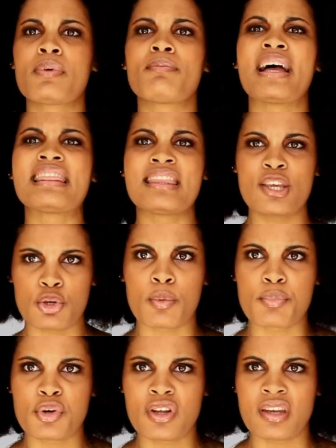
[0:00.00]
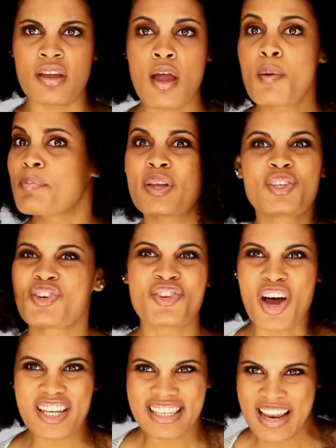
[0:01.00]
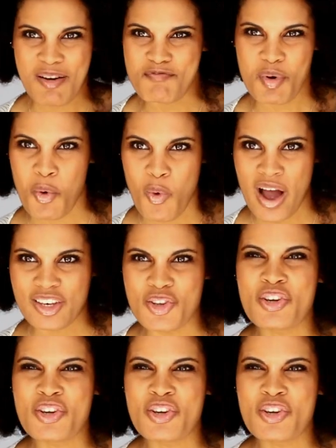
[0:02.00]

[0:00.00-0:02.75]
might think you're pretty, but you're not number one.